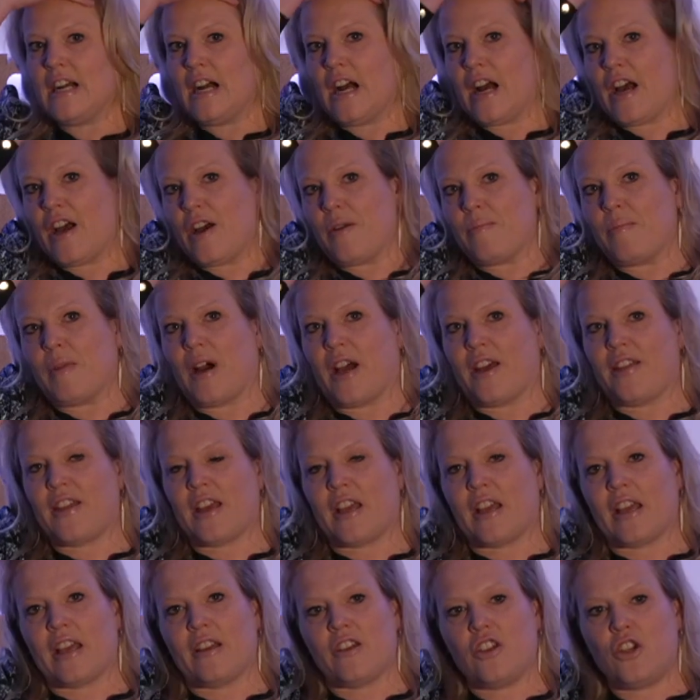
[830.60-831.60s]
I
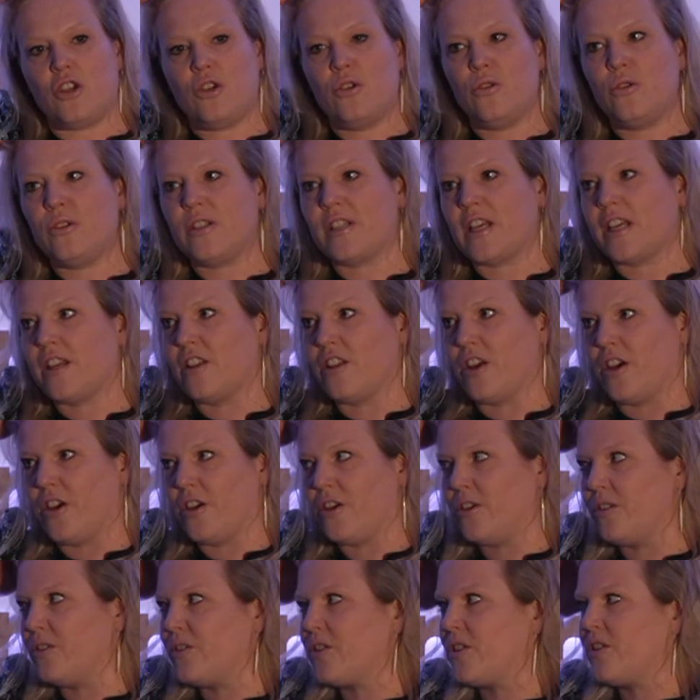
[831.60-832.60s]
think using
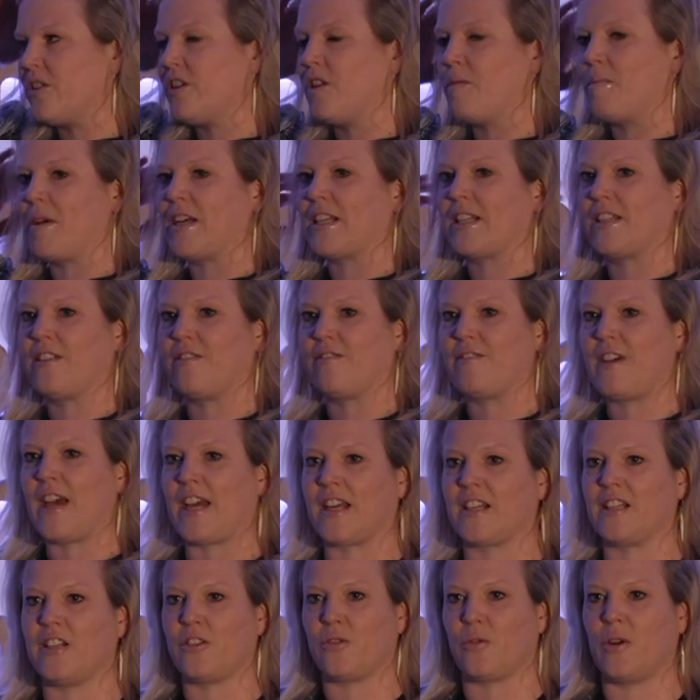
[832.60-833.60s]
those to the best
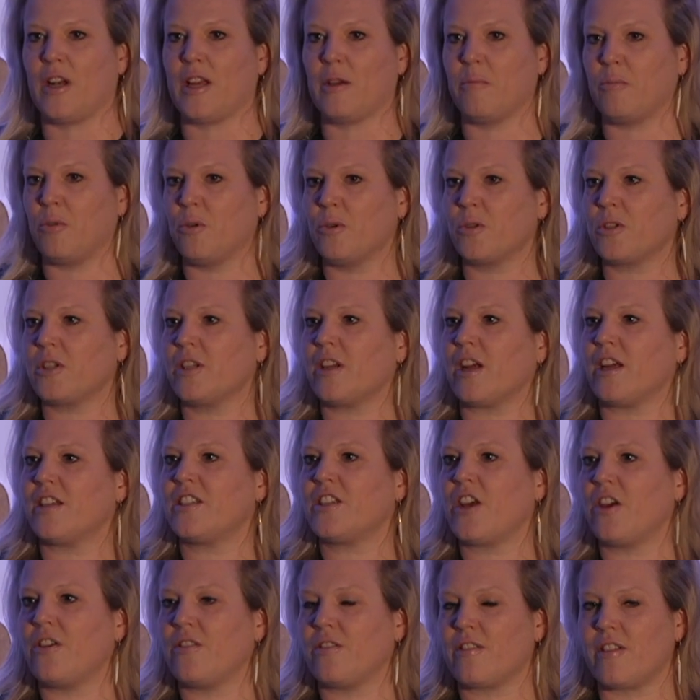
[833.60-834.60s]
effect is really important. I
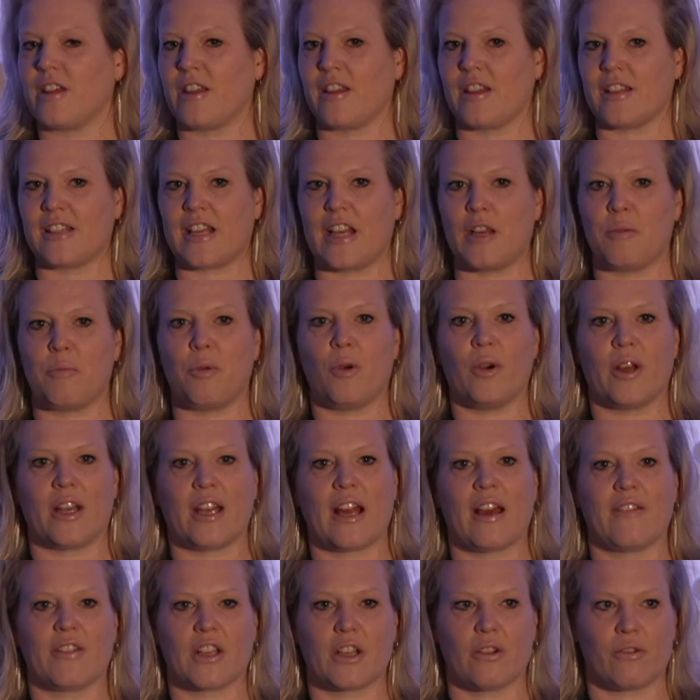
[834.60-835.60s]
don't think there's any point
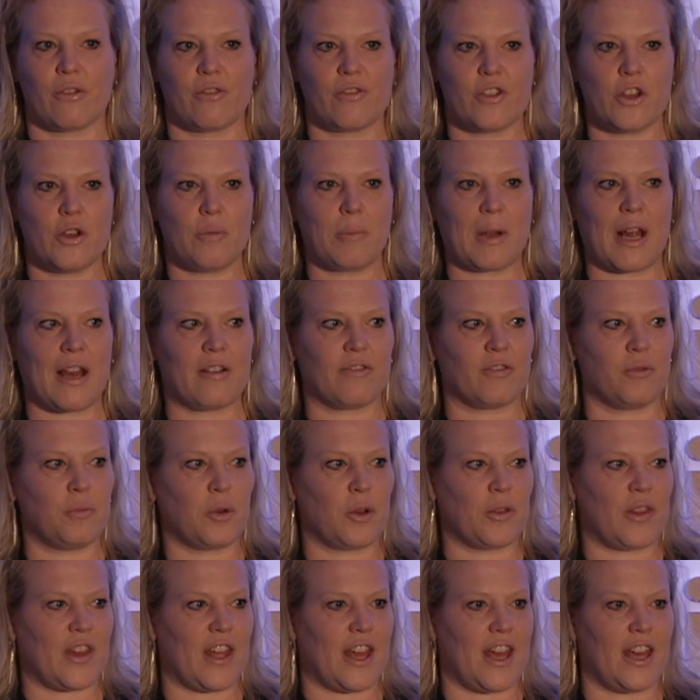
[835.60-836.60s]
having a review platform
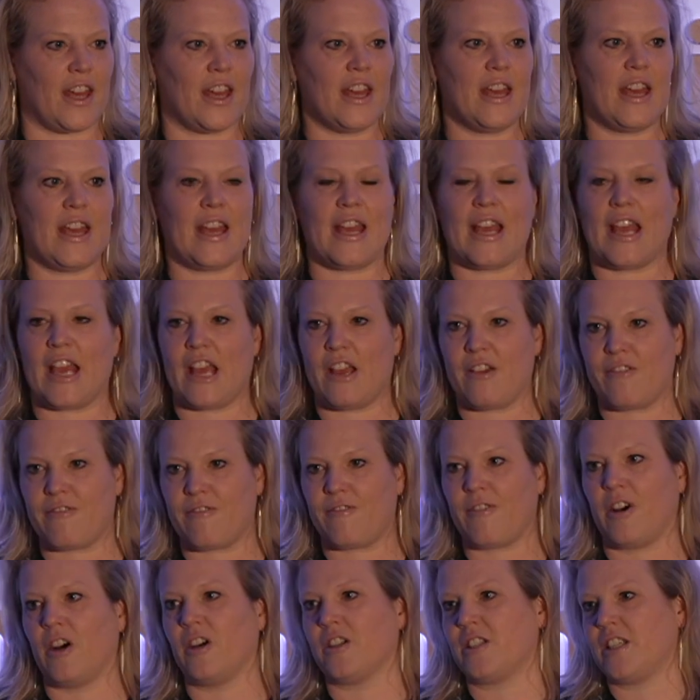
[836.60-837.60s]
on there
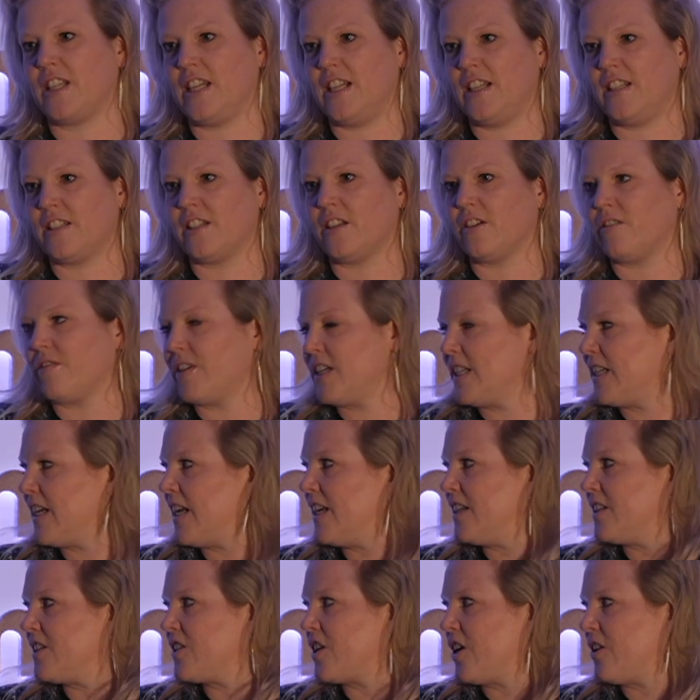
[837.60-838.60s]
if our dealers and our
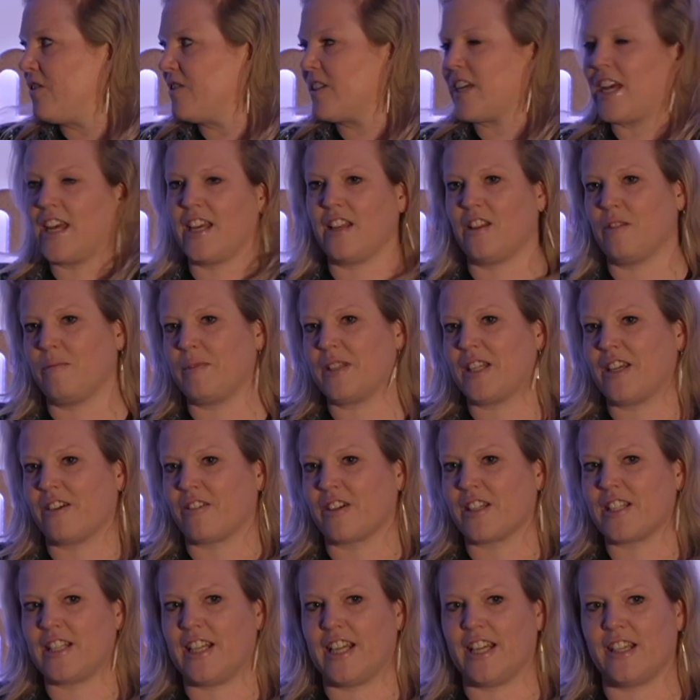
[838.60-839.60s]
retailers don't take them
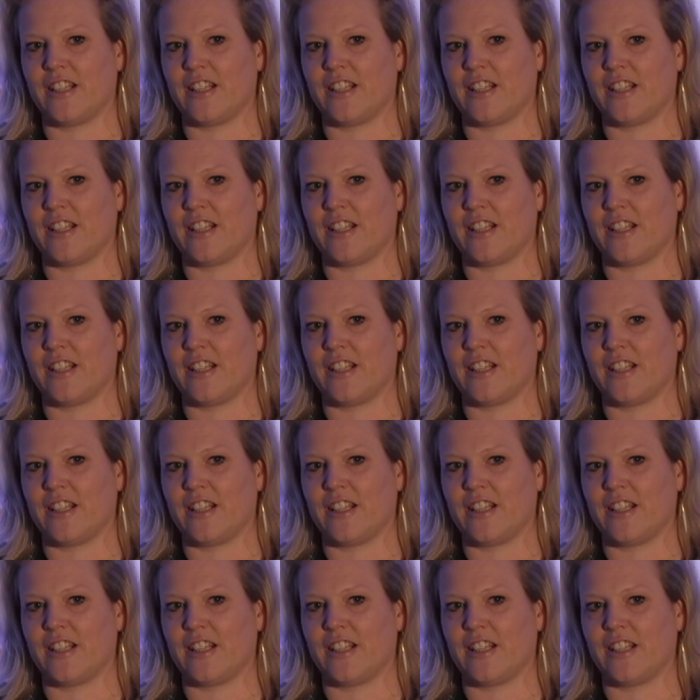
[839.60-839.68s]
seriously.